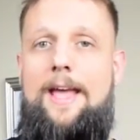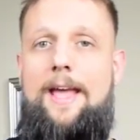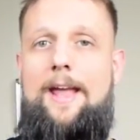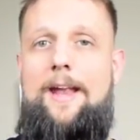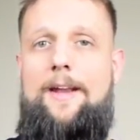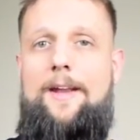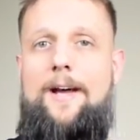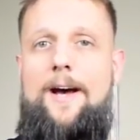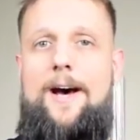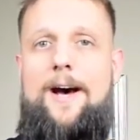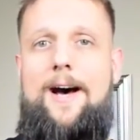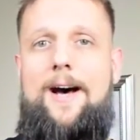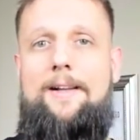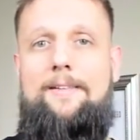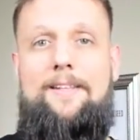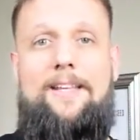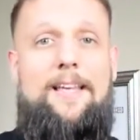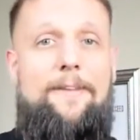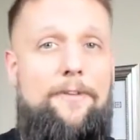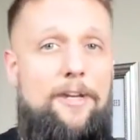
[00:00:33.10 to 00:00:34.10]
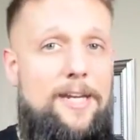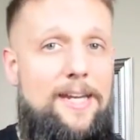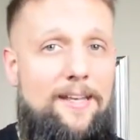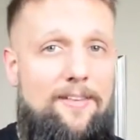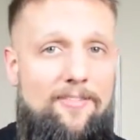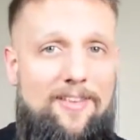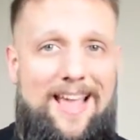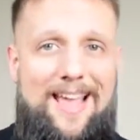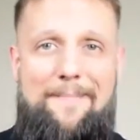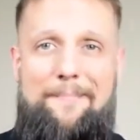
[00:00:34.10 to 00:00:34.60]
And uh, to give you an
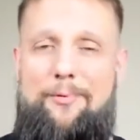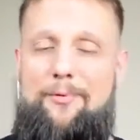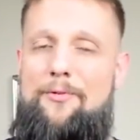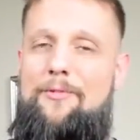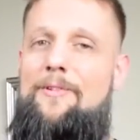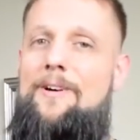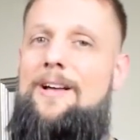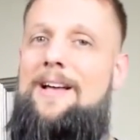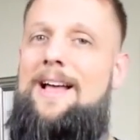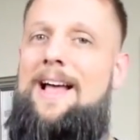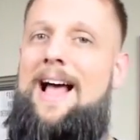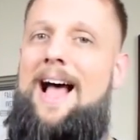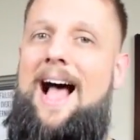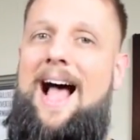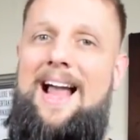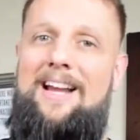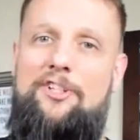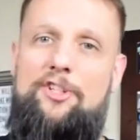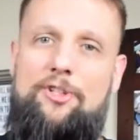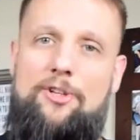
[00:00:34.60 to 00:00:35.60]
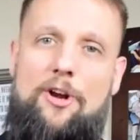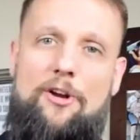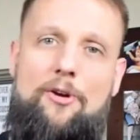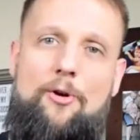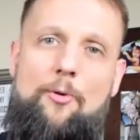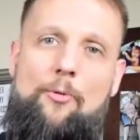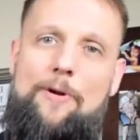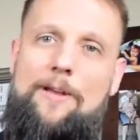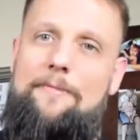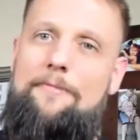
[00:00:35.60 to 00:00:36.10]
example, I
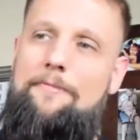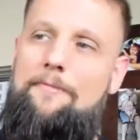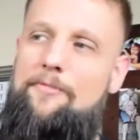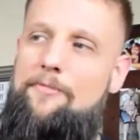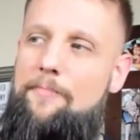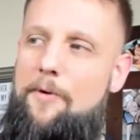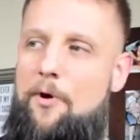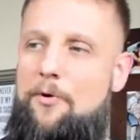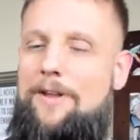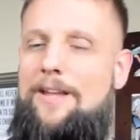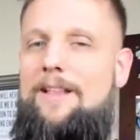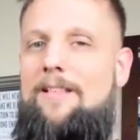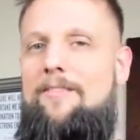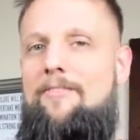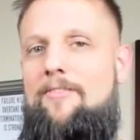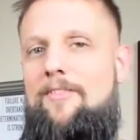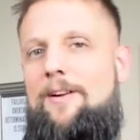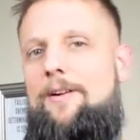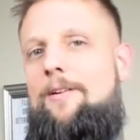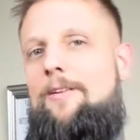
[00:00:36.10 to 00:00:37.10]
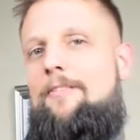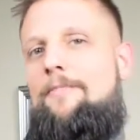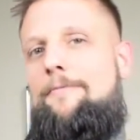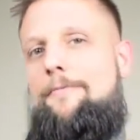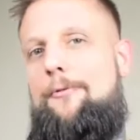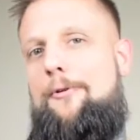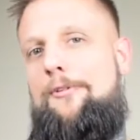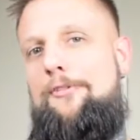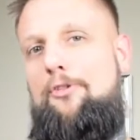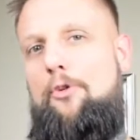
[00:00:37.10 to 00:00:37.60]
struggle with smoking cigarettes
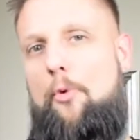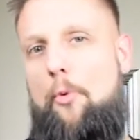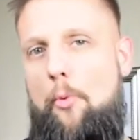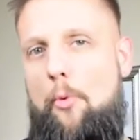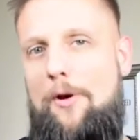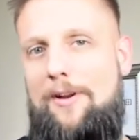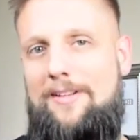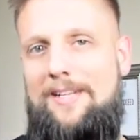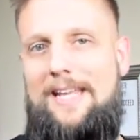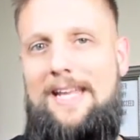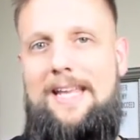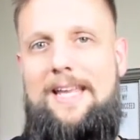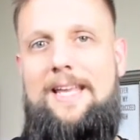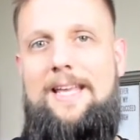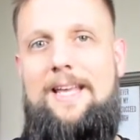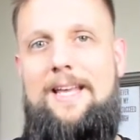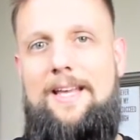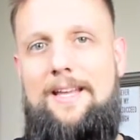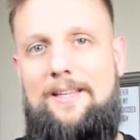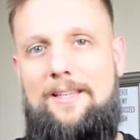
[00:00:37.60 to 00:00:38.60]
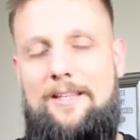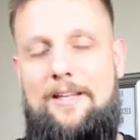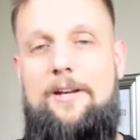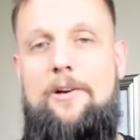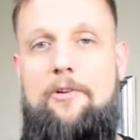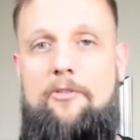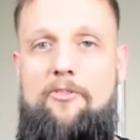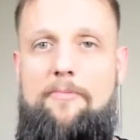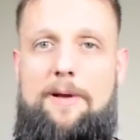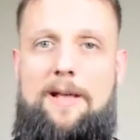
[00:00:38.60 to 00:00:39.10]
for 20
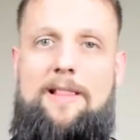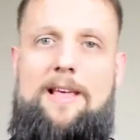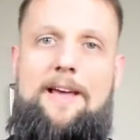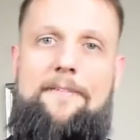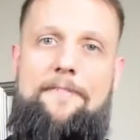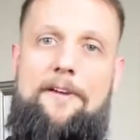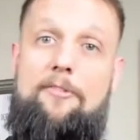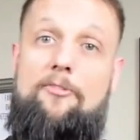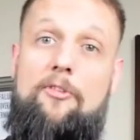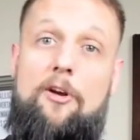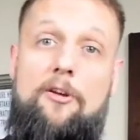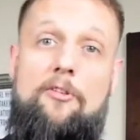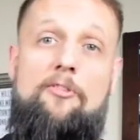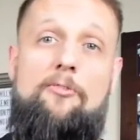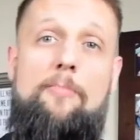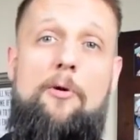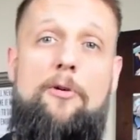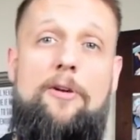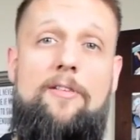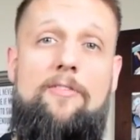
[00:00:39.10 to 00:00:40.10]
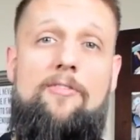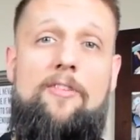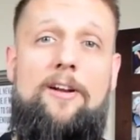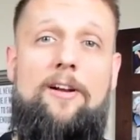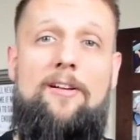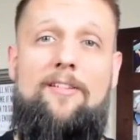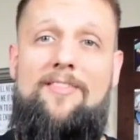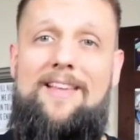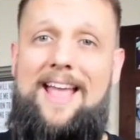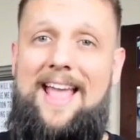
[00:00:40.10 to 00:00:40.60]
years of my life. I started smoking
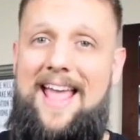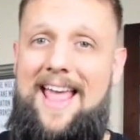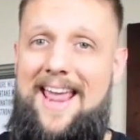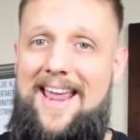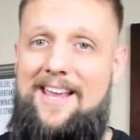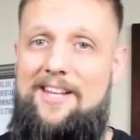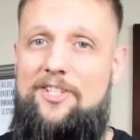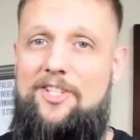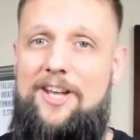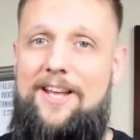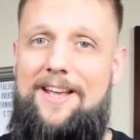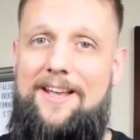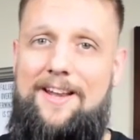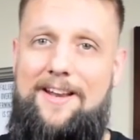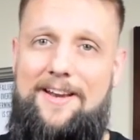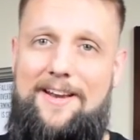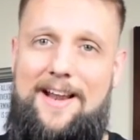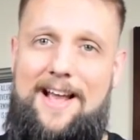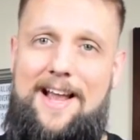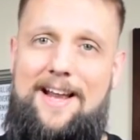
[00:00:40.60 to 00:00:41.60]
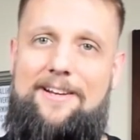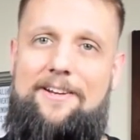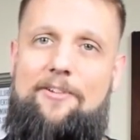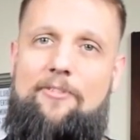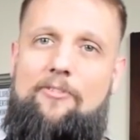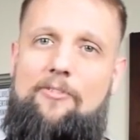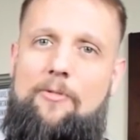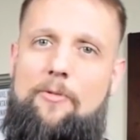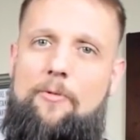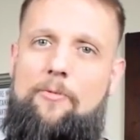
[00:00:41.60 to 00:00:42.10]
cigarettes at age 9
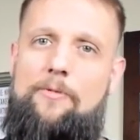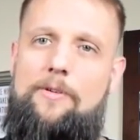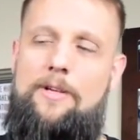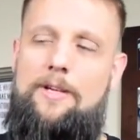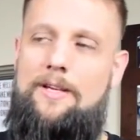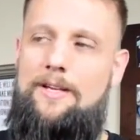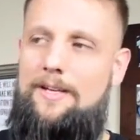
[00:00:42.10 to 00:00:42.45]
years old,